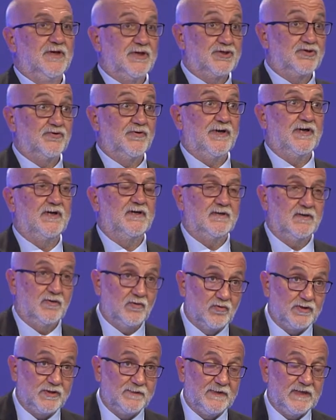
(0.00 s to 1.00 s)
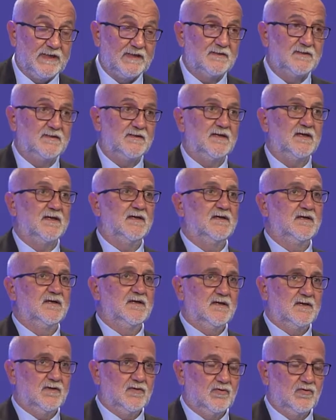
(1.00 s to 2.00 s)
and the environment
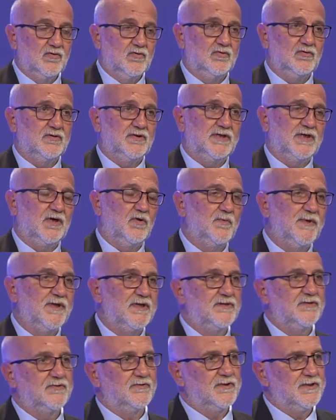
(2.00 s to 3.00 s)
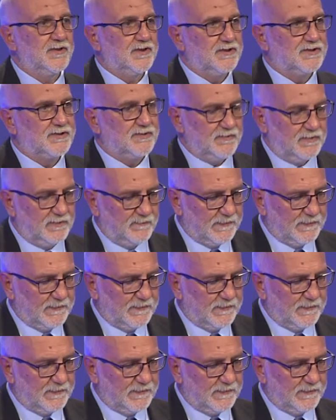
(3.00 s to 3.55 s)
can be